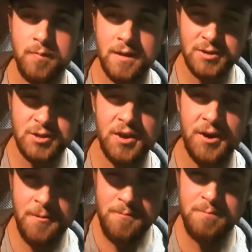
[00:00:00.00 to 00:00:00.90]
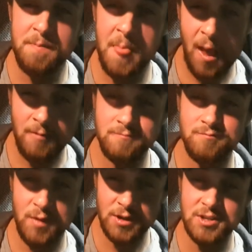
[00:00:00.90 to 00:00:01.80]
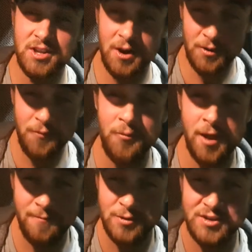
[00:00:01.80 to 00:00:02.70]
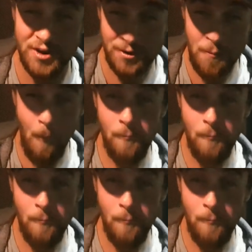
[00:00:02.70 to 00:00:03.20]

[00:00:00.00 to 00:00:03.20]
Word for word: It's there. It's there, the flavor's there.